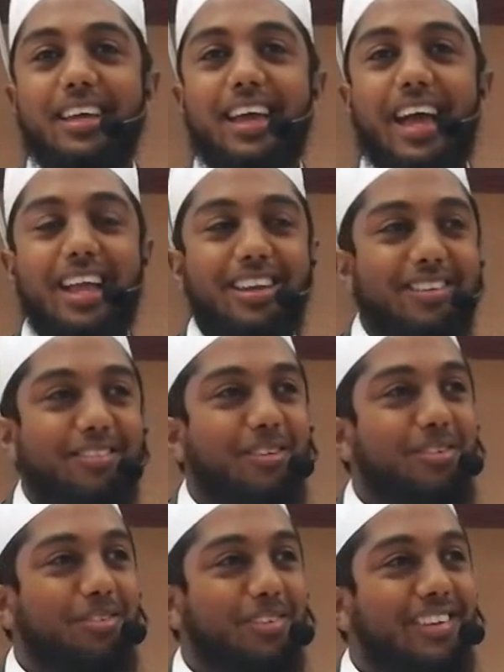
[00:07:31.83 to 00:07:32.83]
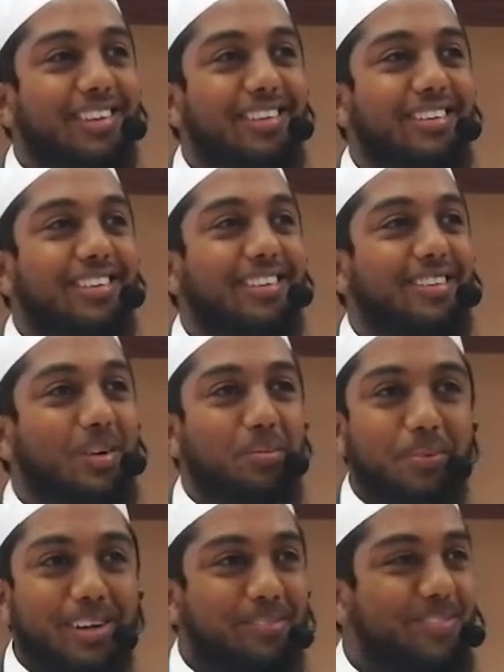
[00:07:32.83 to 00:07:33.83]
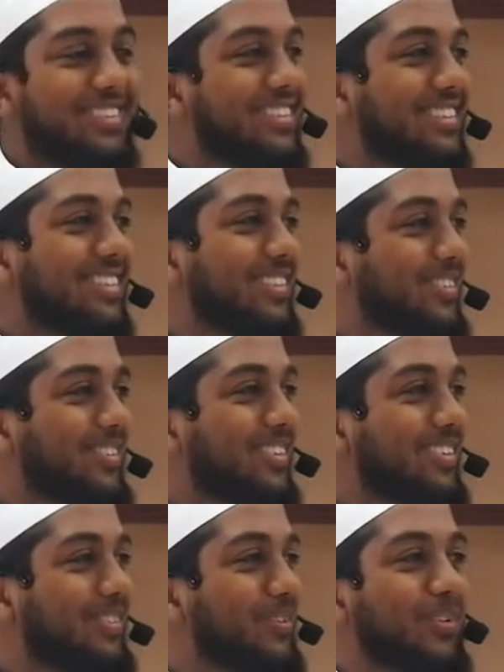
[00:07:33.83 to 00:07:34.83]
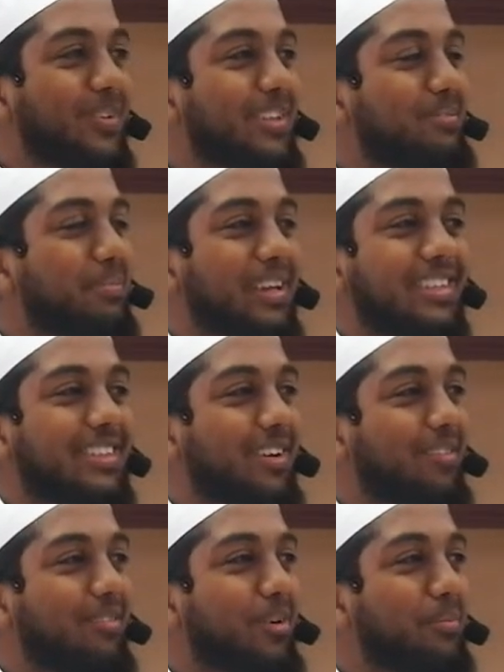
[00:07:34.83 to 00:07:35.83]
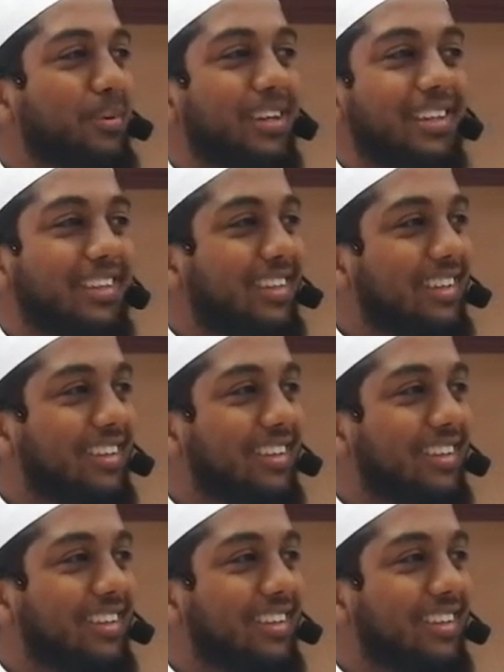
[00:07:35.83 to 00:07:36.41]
and fulfill your purpose, you know. Do to the best of your ability.